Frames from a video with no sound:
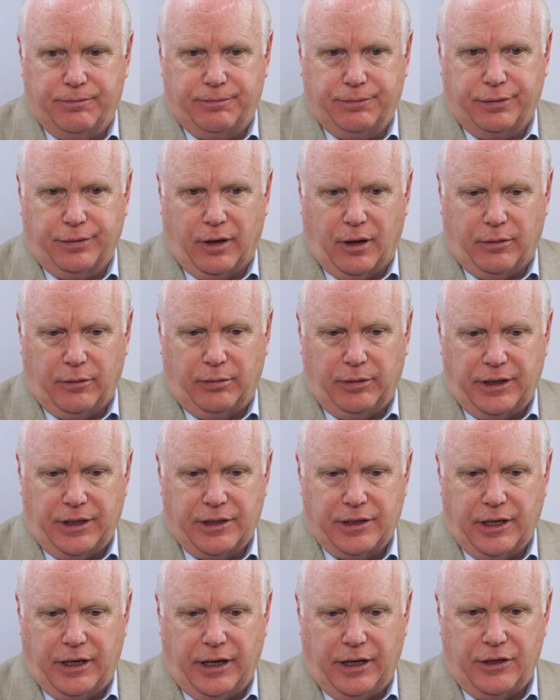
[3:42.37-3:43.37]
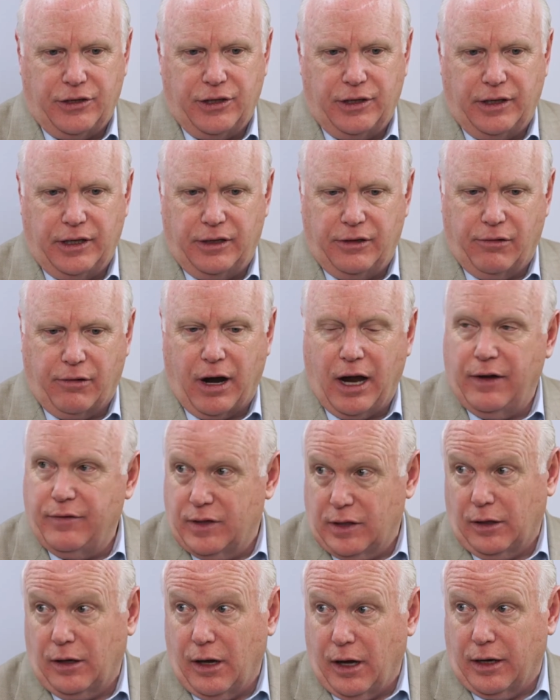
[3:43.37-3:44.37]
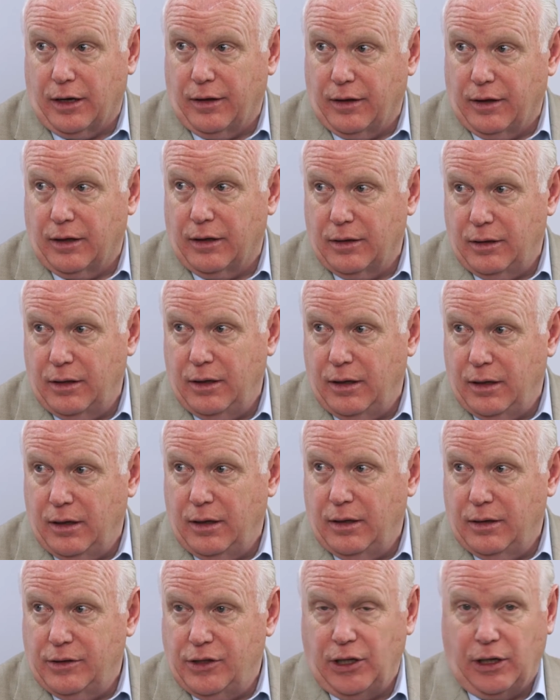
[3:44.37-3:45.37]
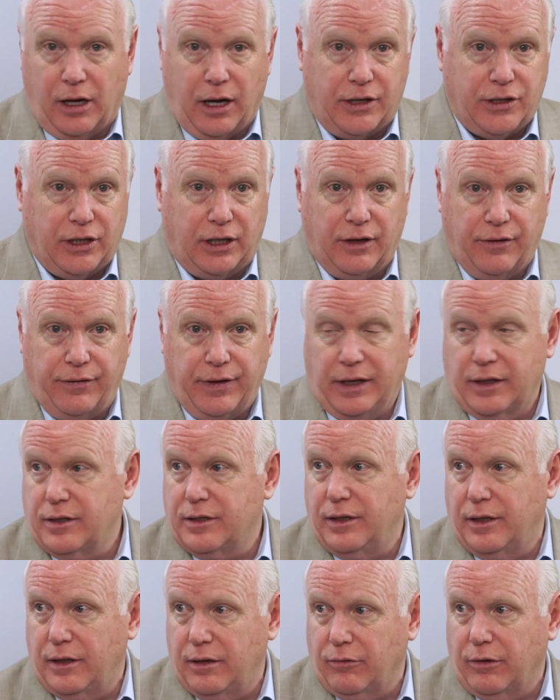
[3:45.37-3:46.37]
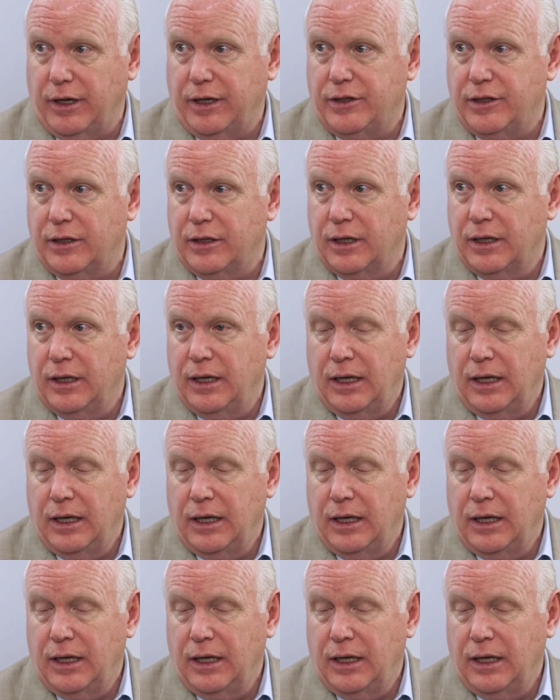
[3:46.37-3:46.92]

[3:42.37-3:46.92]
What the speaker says: probably is an engine that drives a lot of the geologic events in the region.